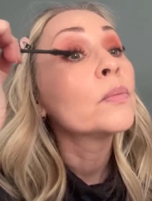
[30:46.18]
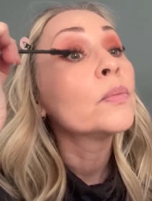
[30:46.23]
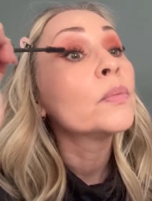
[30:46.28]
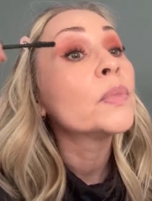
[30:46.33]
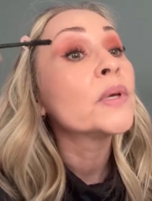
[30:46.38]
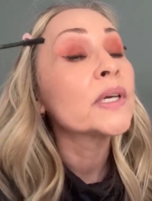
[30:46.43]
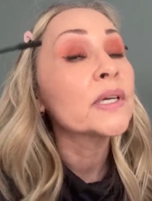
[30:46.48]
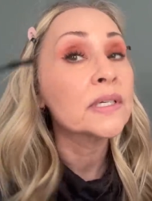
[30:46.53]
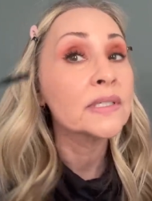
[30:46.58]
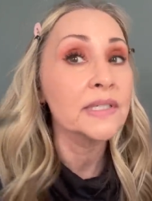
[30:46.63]

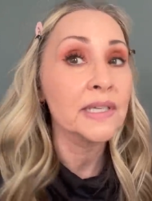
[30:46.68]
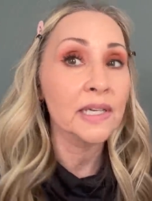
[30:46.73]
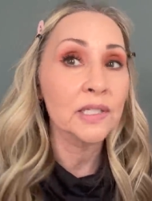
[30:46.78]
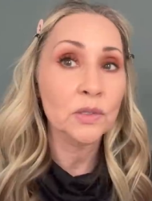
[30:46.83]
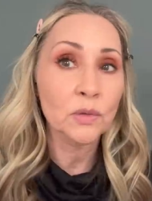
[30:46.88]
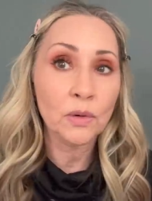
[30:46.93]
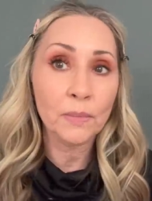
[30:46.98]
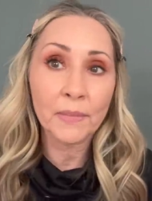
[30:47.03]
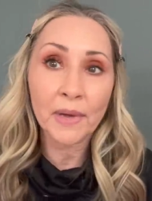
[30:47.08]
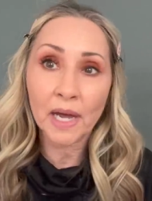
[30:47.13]
because that's
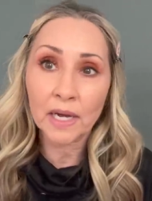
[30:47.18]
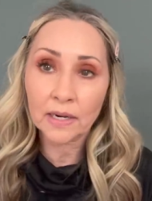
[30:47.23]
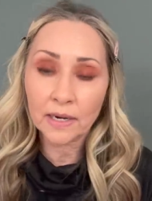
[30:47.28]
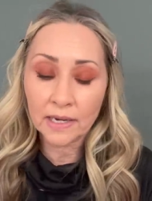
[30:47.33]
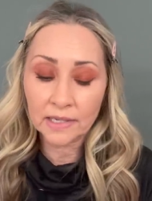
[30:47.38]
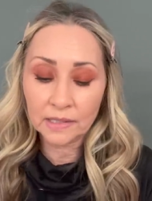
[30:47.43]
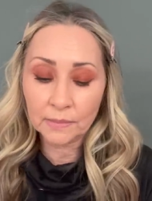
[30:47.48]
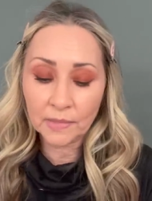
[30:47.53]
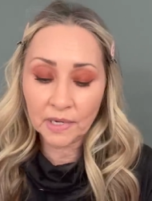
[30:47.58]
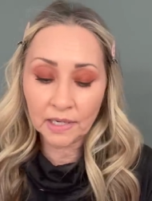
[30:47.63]
what MAC
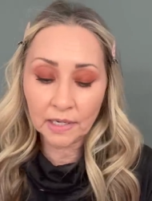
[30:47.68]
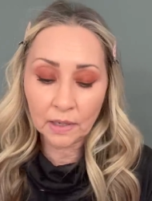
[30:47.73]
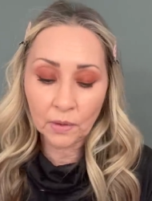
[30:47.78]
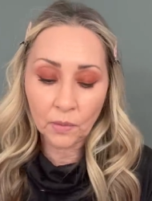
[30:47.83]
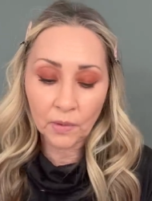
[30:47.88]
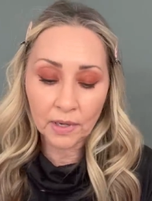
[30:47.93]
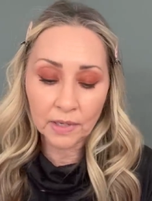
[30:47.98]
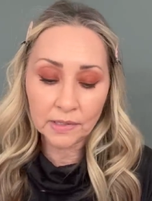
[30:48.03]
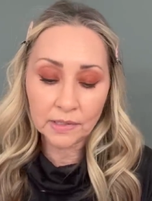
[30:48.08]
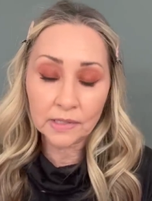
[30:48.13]
Cosmetic
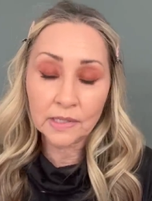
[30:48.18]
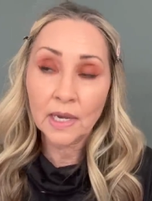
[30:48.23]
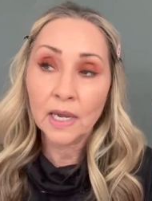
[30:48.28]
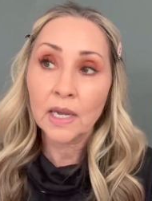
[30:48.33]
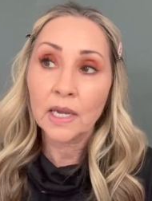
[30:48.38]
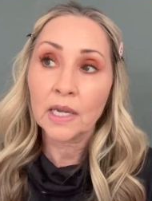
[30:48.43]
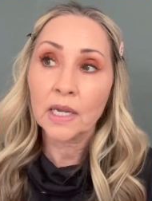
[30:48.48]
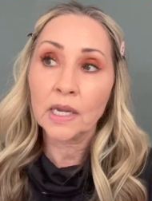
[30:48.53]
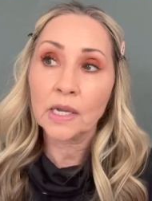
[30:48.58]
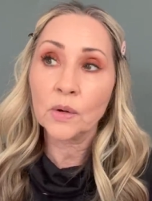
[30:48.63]
was.
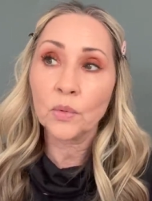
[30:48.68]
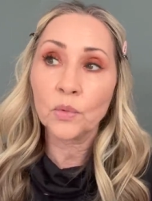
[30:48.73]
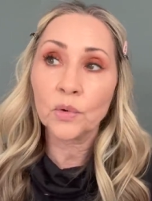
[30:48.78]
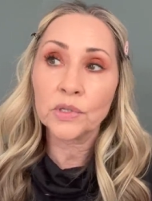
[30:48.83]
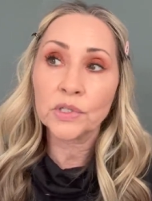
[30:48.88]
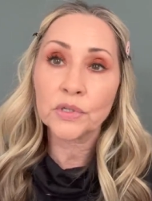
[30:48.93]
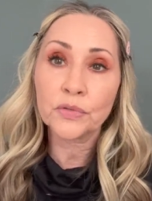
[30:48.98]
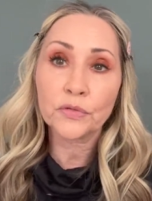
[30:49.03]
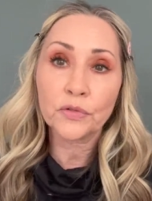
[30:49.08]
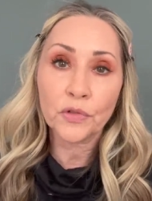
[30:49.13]
It
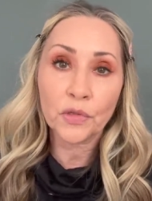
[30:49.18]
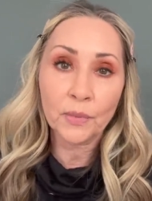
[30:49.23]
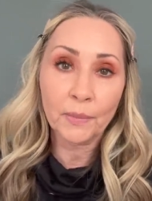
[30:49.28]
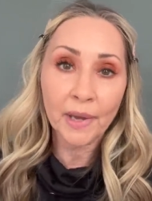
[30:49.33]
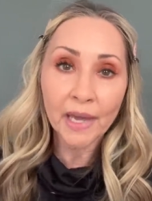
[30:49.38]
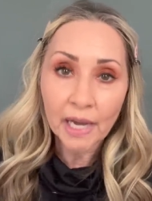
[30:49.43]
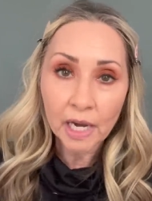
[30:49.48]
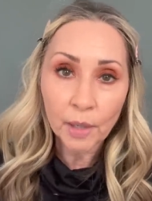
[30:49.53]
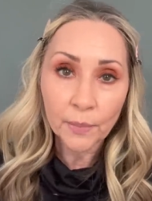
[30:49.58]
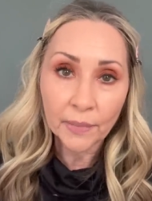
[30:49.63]
was for the
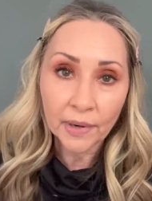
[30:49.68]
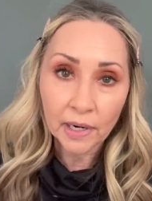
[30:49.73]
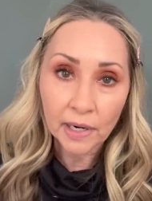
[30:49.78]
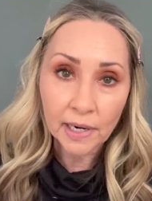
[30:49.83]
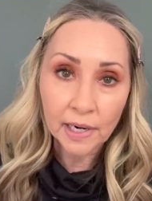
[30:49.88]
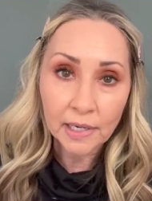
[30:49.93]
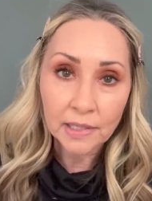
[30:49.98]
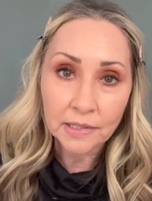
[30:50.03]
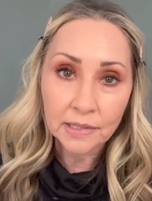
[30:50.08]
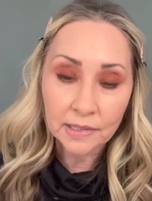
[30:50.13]
makeup
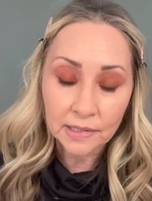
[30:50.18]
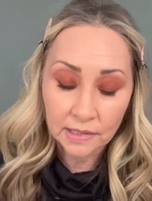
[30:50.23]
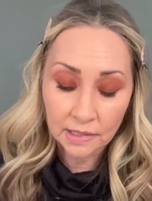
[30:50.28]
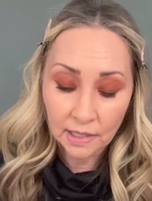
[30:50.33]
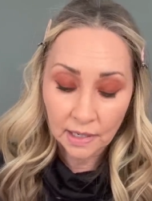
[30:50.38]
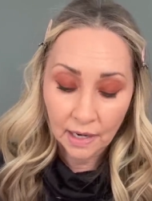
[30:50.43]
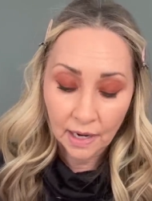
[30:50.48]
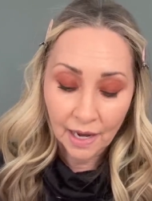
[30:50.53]
artist.